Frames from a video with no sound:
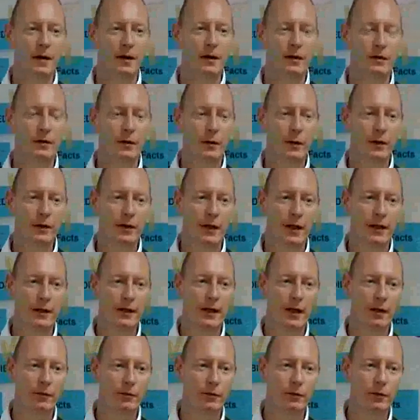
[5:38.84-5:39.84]
So it
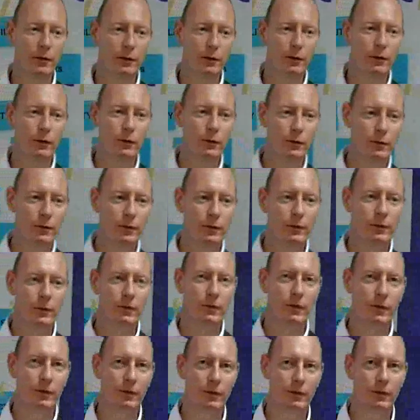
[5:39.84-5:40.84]
gives you
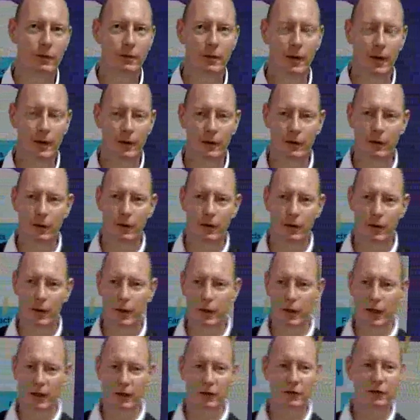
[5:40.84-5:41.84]

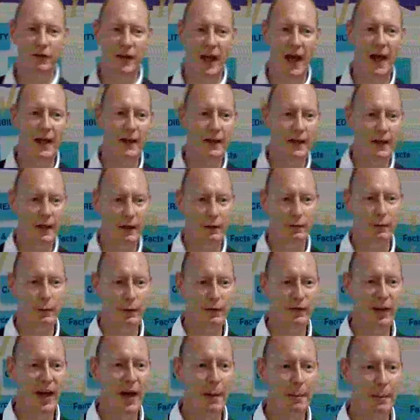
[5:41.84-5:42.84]
an understanding of
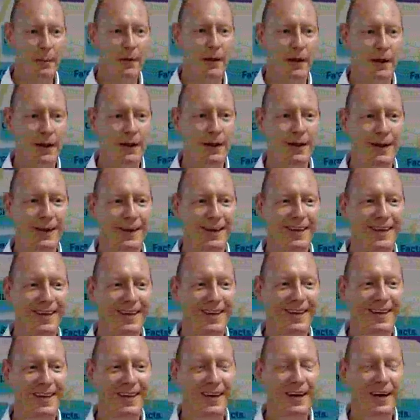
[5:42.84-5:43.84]
what's happening,
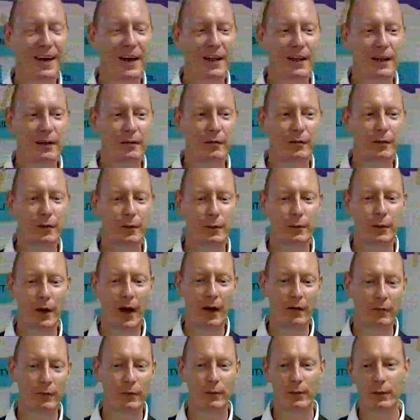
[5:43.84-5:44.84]
and if you
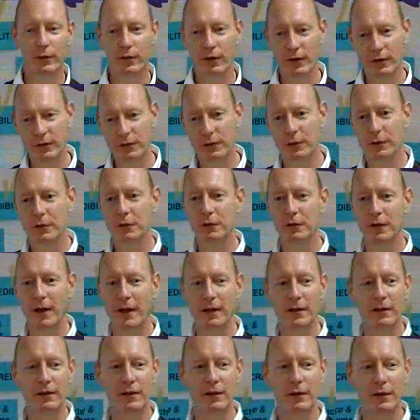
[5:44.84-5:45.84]
have to adjust your
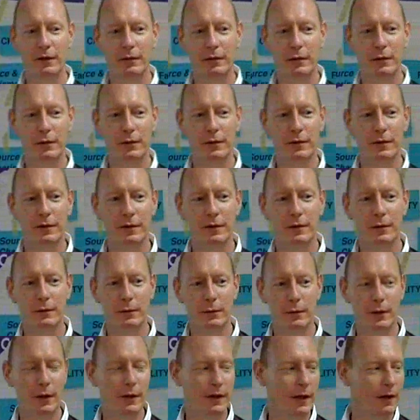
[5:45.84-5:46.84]
strategy or if you do
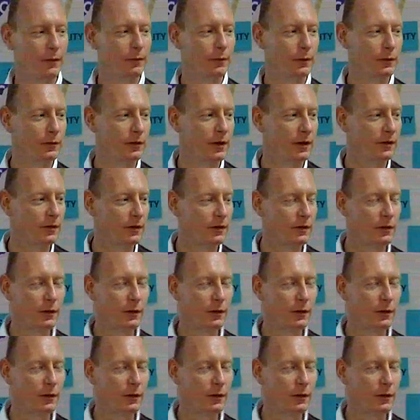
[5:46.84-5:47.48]
not have to adjust it.